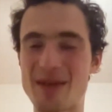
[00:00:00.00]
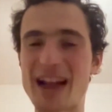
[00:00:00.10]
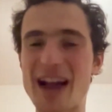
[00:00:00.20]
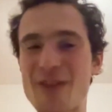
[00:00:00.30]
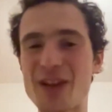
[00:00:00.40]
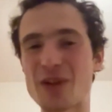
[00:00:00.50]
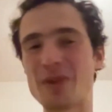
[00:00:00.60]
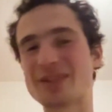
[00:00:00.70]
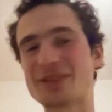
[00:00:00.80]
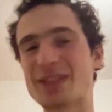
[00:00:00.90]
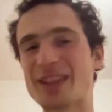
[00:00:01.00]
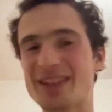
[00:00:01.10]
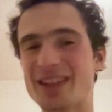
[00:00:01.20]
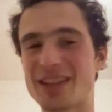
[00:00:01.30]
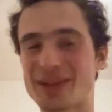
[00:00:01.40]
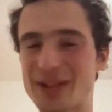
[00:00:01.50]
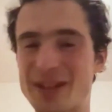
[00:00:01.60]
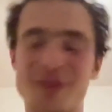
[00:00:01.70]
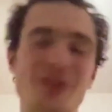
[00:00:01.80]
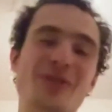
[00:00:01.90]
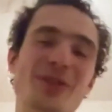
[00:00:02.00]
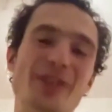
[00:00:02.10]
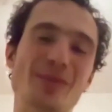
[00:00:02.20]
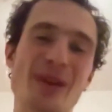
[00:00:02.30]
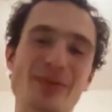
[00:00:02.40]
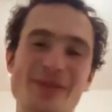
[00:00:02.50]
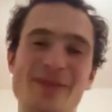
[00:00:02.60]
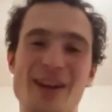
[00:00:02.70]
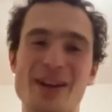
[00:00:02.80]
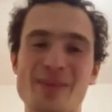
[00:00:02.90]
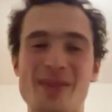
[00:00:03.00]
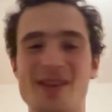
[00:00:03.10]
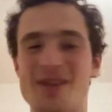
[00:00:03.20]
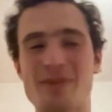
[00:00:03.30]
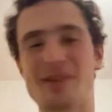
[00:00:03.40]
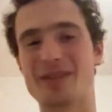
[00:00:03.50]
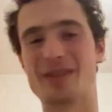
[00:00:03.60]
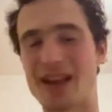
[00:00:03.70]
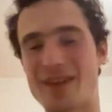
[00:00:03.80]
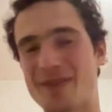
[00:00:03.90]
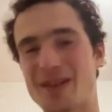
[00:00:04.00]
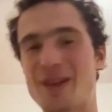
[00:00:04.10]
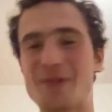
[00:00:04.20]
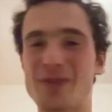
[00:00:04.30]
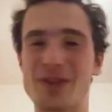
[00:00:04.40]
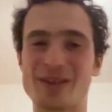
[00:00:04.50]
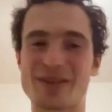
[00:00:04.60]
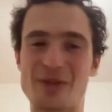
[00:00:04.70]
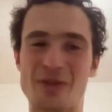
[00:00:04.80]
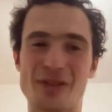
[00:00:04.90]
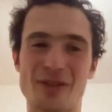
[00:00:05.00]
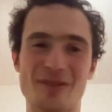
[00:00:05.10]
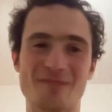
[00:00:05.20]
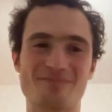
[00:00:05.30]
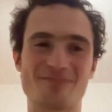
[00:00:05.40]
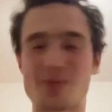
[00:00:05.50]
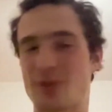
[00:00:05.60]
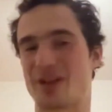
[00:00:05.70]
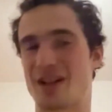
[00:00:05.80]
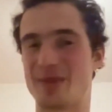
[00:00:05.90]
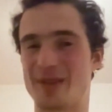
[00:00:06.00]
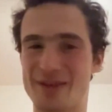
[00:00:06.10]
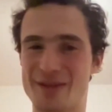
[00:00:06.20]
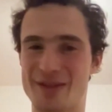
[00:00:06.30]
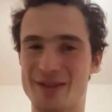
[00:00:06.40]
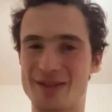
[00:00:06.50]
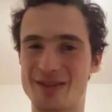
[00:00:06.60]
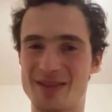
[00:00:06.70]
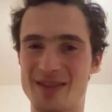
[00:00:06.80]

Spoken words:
But I think going to the Indian Creek for a short amount of time will not have an influence on your sport climbing level.